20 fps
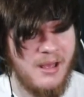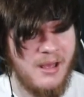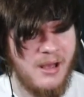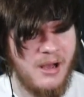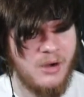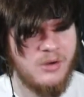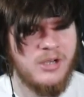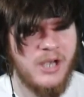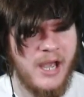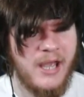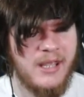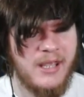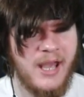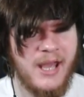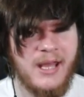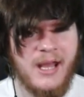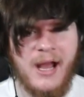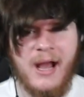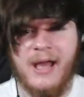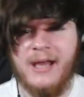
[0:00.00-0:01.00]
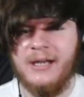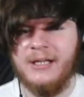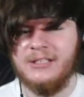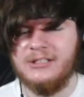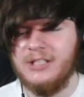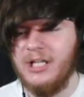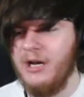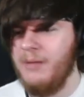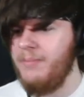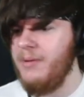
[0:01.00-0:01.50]
Okay, yeah, yeah, and he's
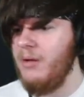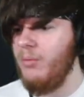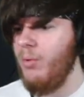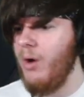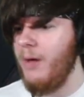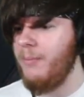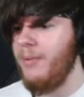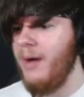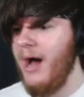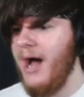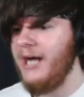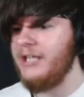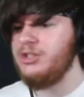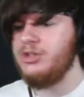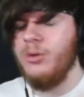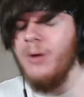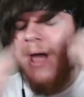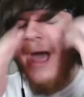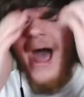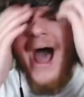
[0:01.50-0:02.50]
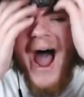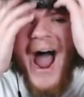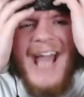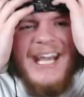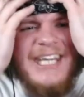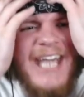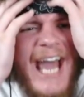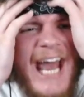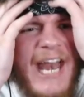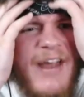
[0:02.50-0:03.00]
gonna be what, behind you? I
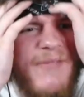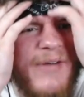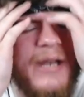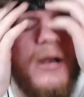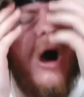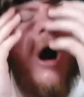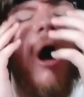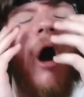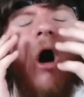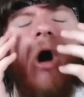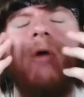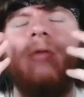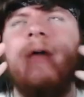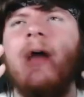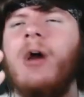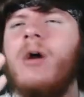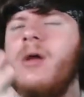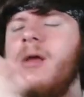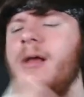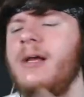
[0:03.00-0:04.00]
can't even- Oh, there he